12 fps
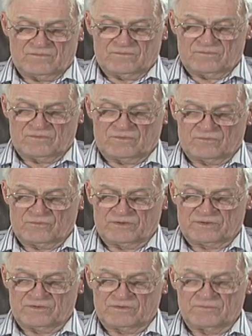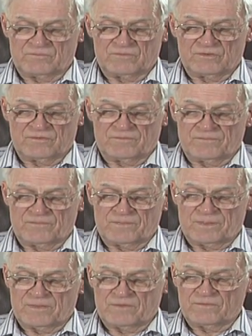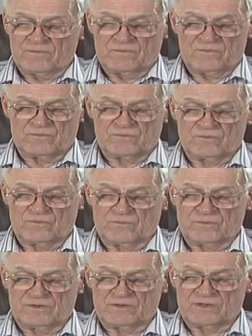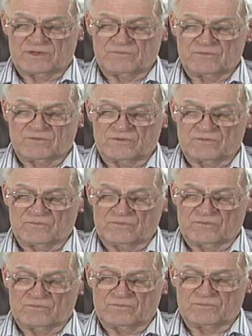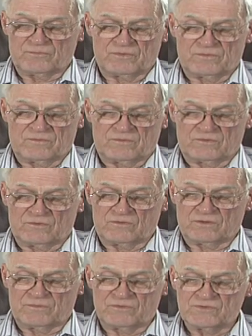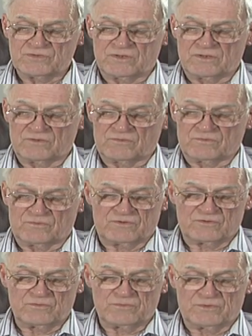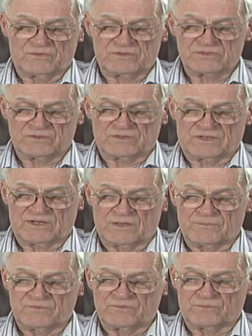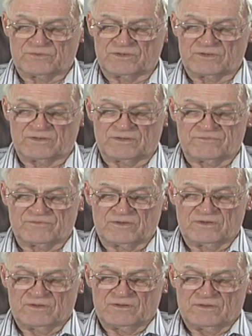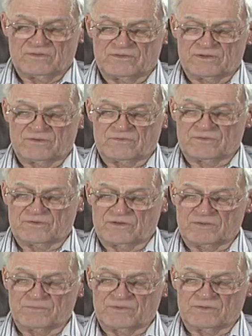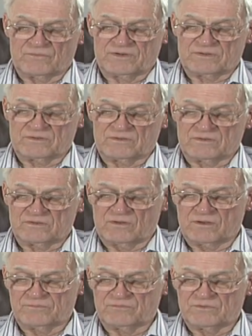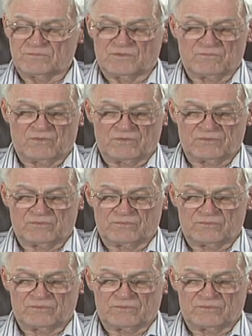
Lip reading: The curriculum, when he came to the WNJ, there were only 2 buildings on the campus. When he had left there had been erected the Thompson Memorial